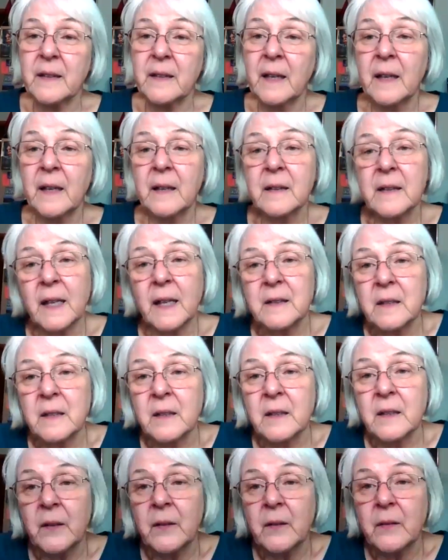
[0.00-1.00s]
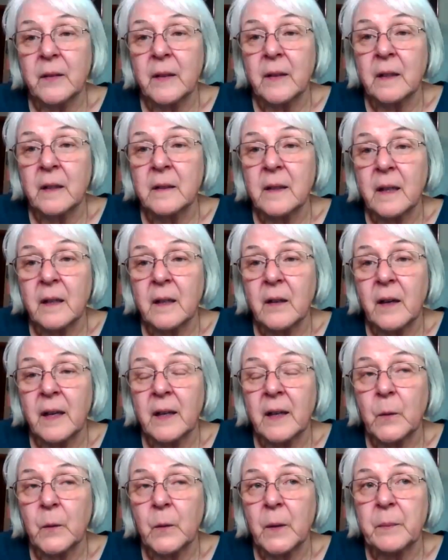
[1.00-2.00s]
That's another thing that God
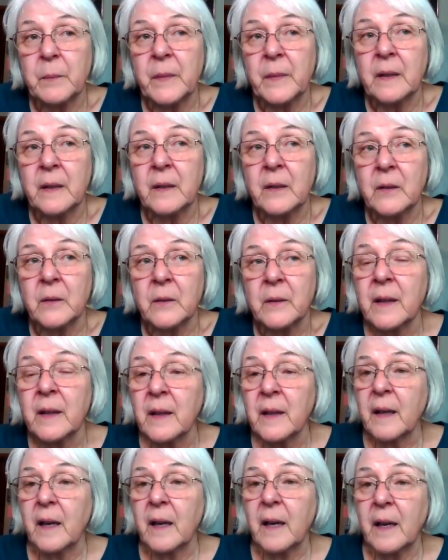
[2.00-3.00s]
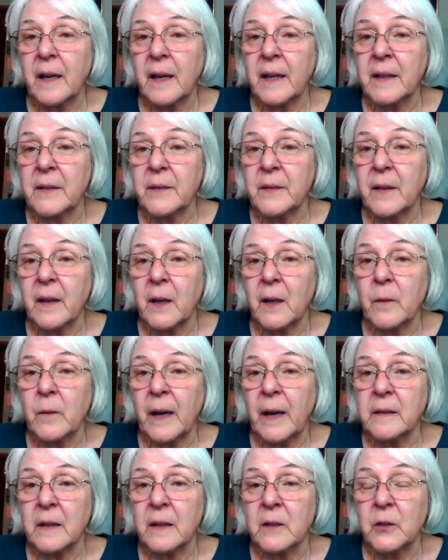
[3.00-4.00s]
equipped me to do. I, I
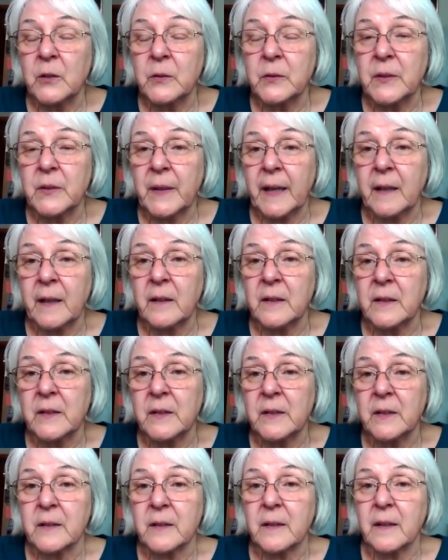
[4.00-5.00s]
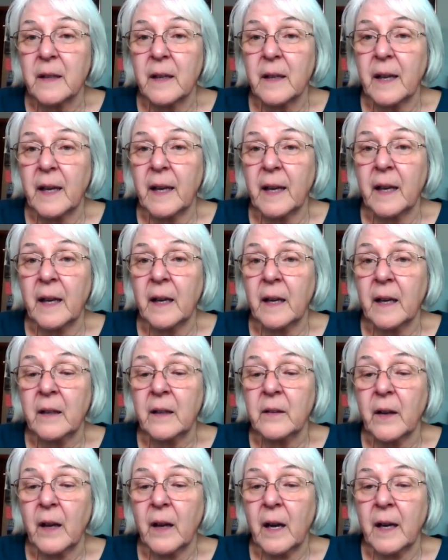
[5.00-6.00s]
write the newsletters
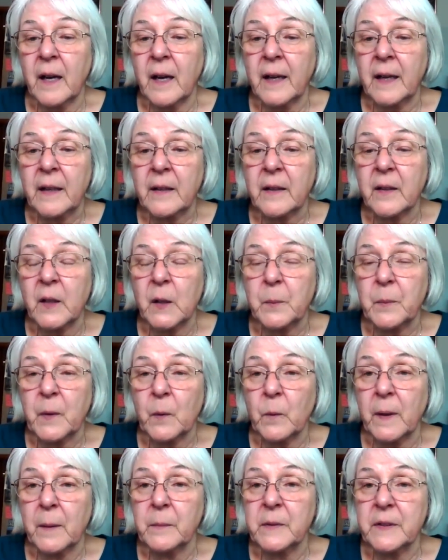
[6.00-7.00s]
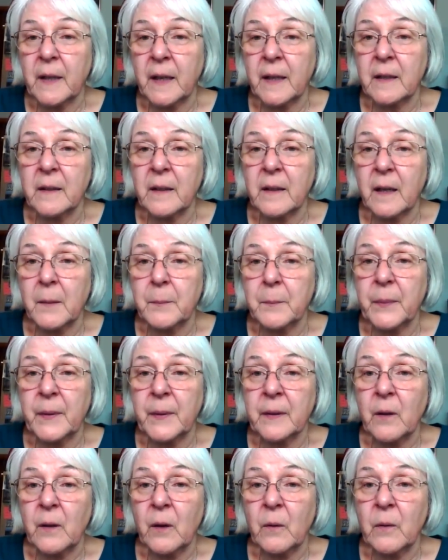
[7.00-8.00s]
and I keep the website up
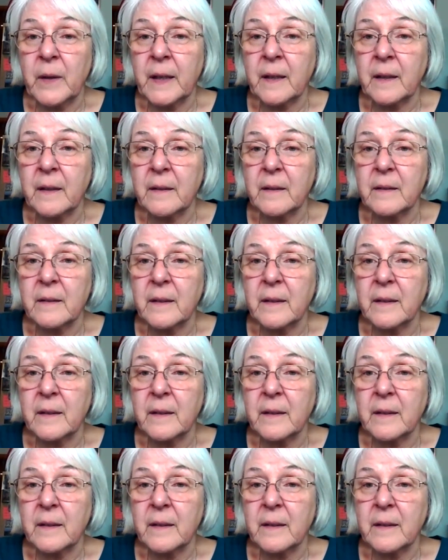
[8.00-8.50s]
and going